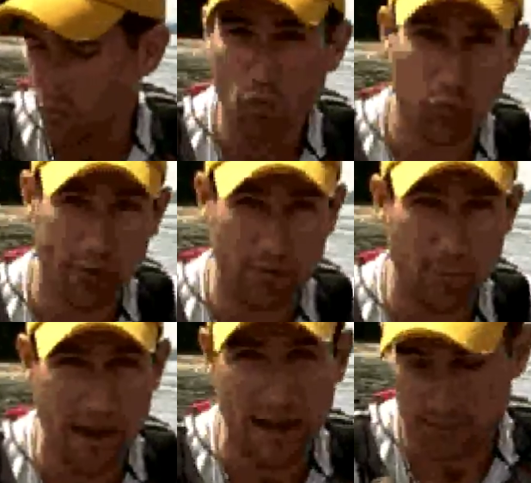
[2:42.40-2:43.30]
river
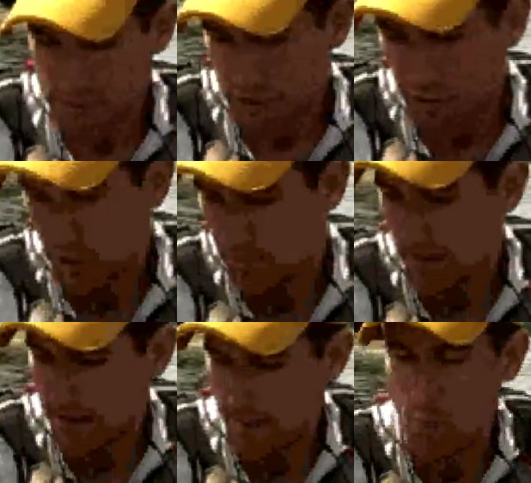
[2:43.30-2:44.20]
bottom tube,
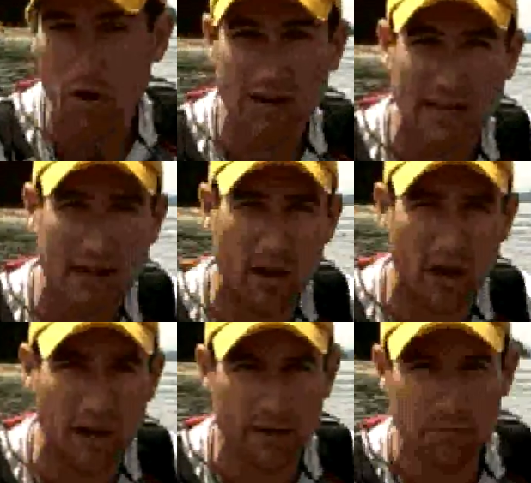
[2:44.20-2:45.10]
I'm working
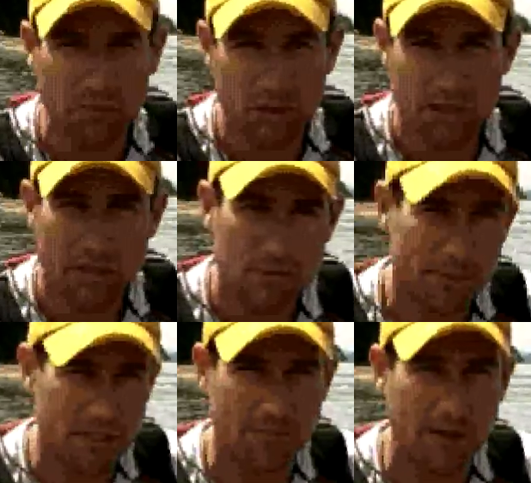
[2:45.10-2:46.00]
on
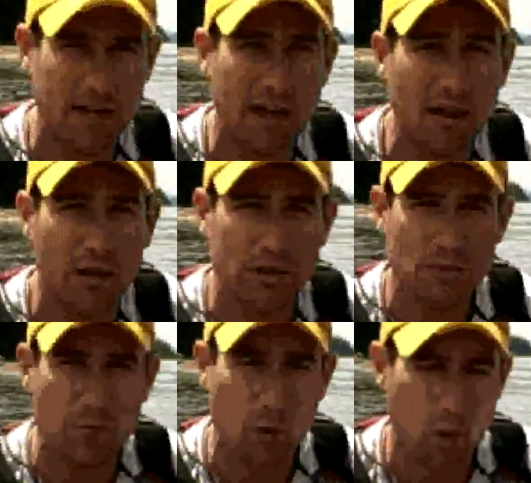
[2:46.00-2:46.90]
specific colors
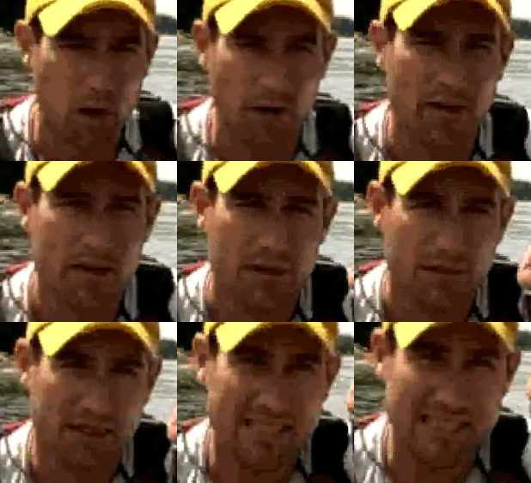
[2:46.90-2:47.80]
for
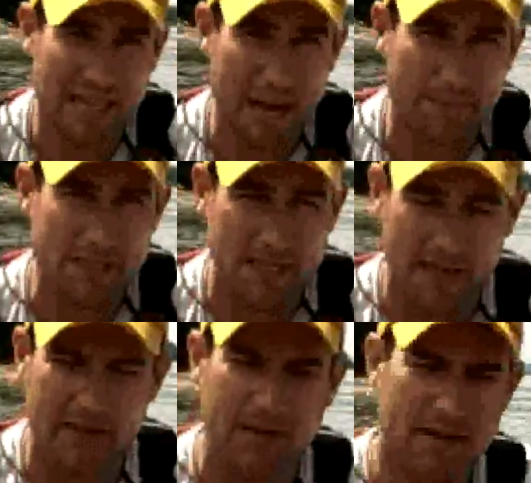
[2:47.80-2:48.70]
the slop stick.
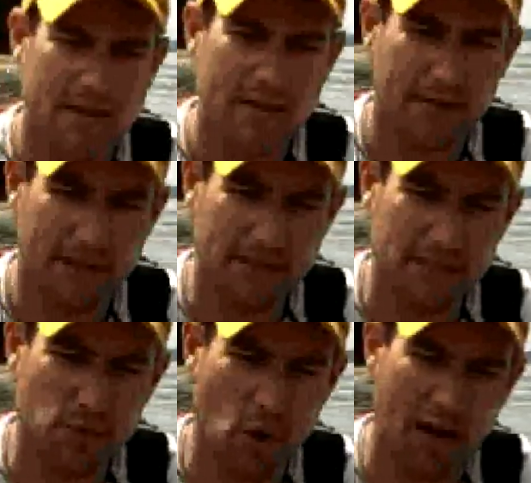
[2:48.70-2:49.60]
This
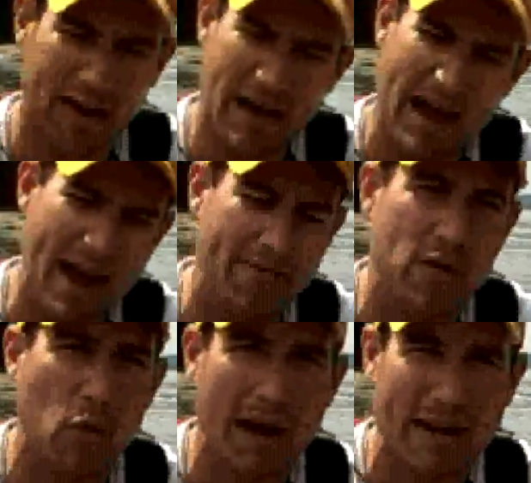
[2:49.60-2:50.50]
is one, I haven't
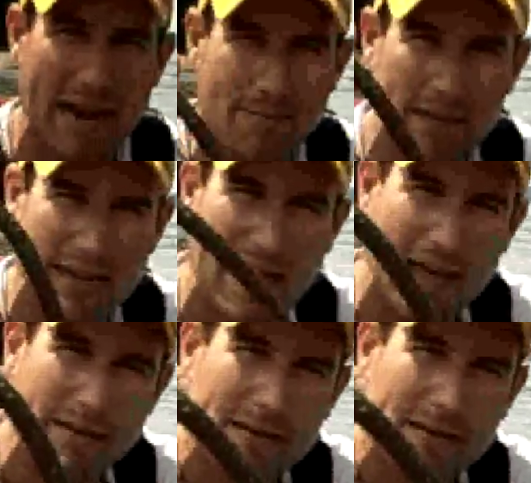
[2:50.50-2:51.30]
quite named it yet.